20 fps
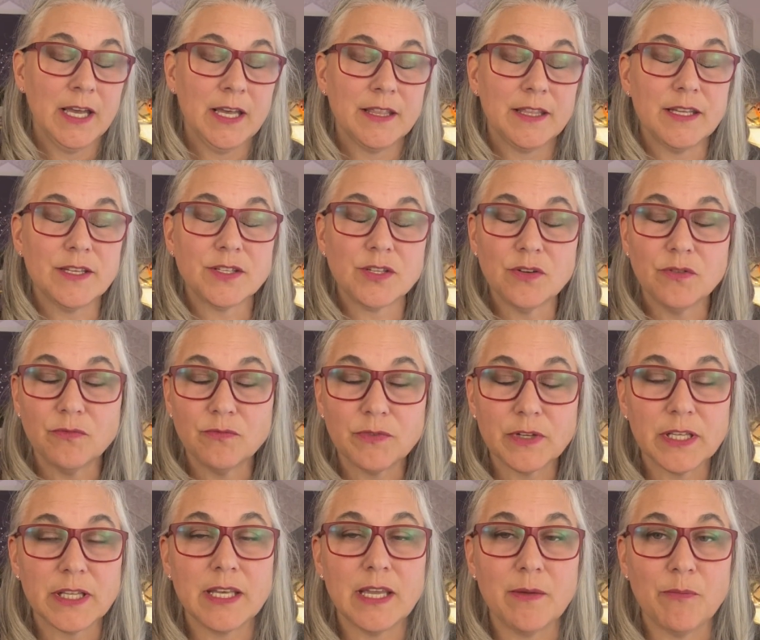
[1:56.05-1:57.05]
These are
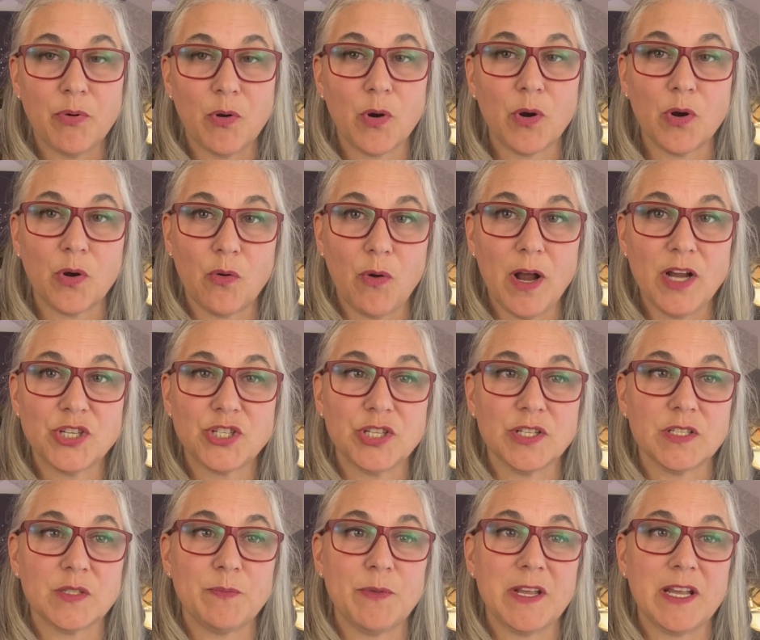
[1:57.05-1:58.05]
really important
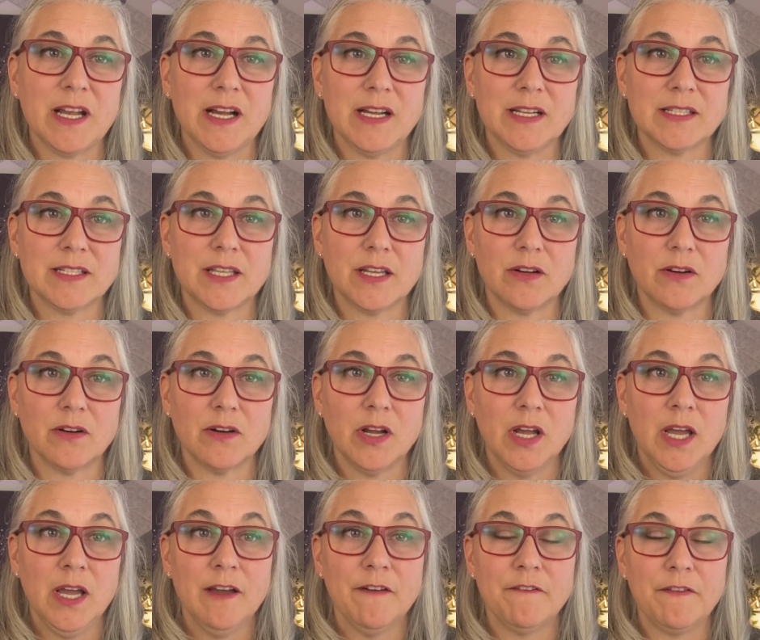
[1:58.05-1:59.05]
questions because they're
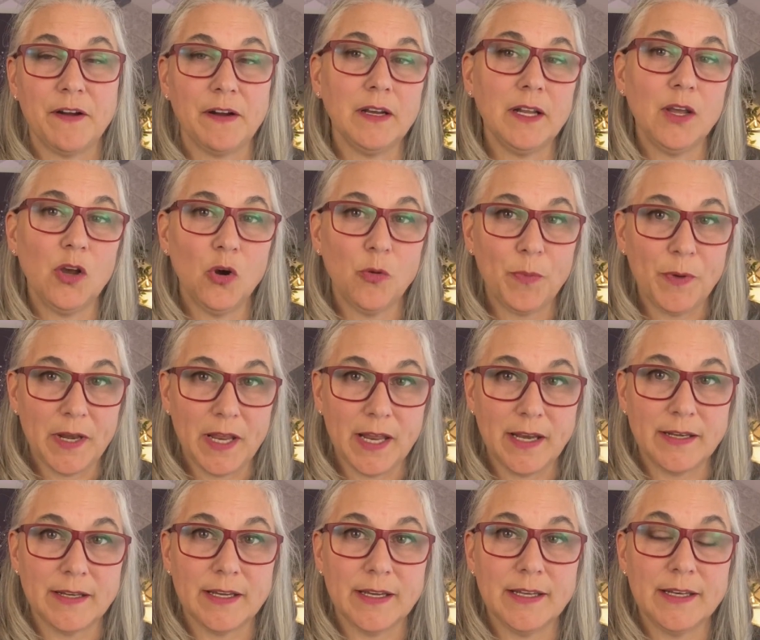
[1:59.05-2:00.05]
fairly open
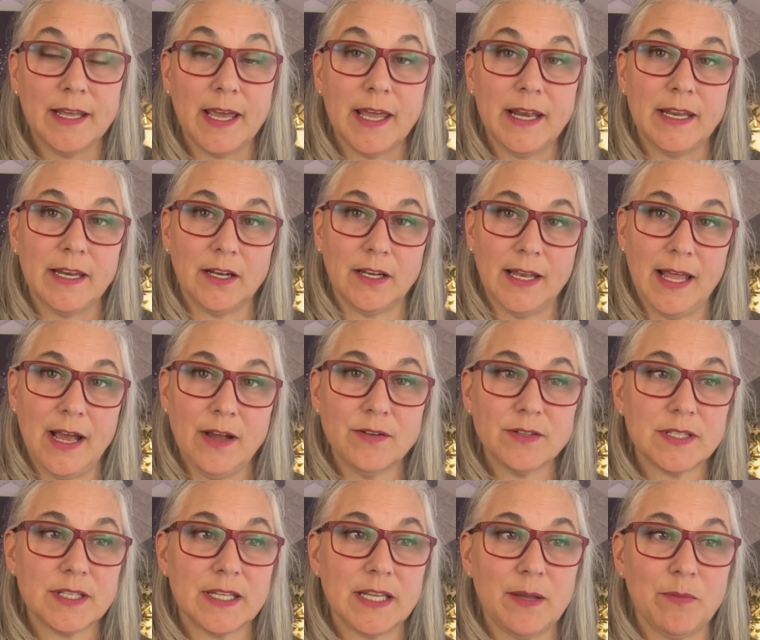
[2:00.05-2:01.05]
ended and it
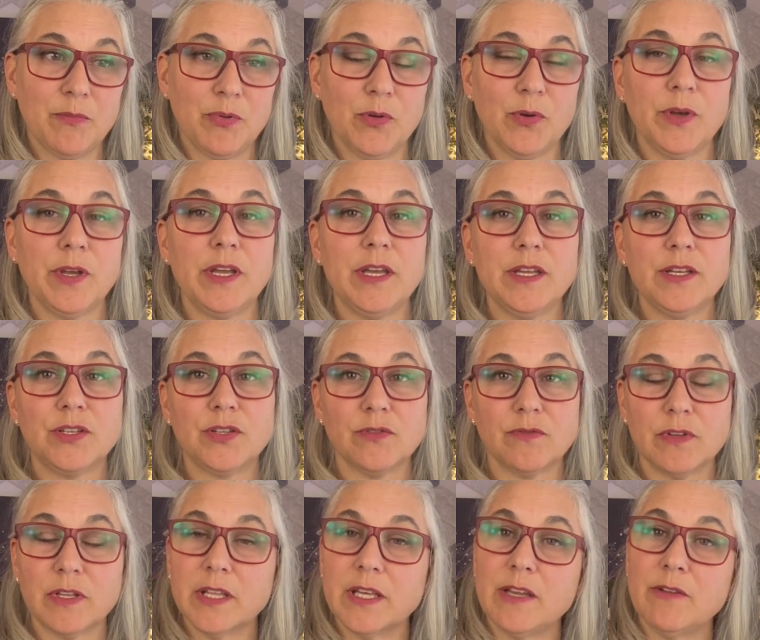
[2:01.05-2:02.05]
allows the employee to
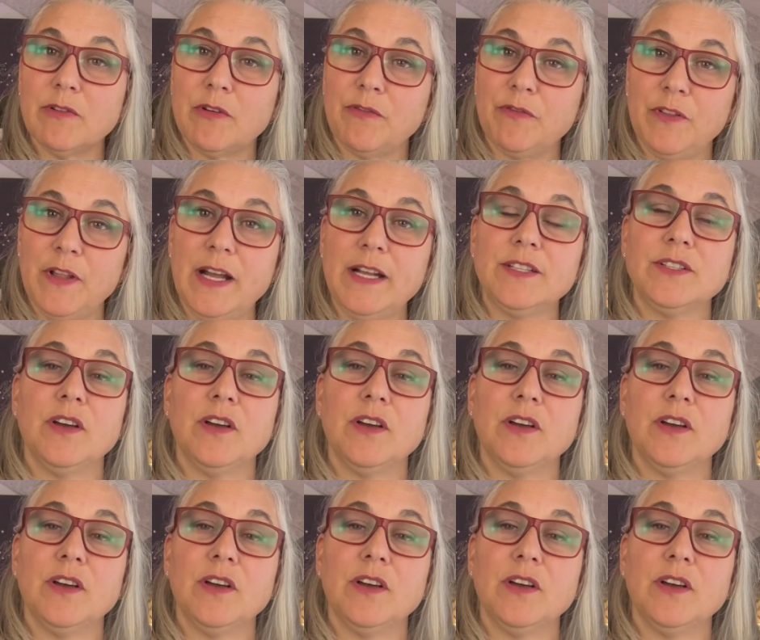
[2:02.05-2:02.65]
really reflect